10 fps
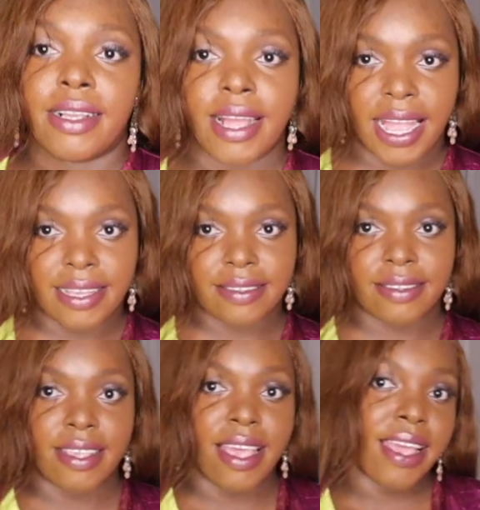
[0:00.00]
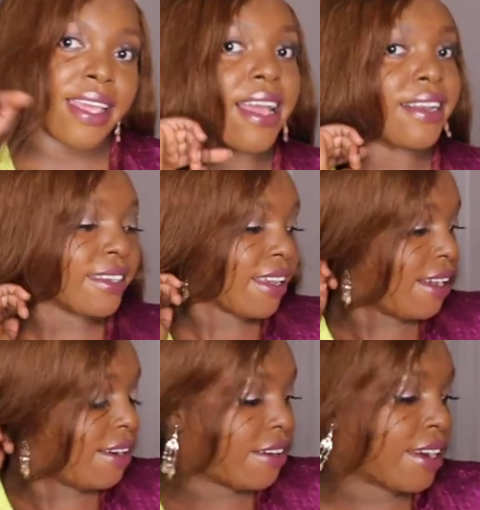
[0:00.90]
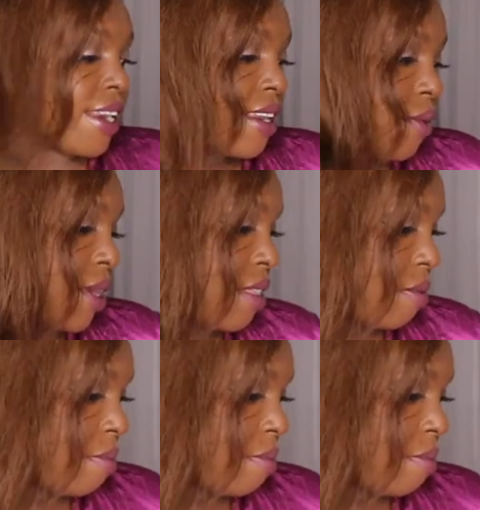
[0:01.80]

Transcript: Guys, get unready with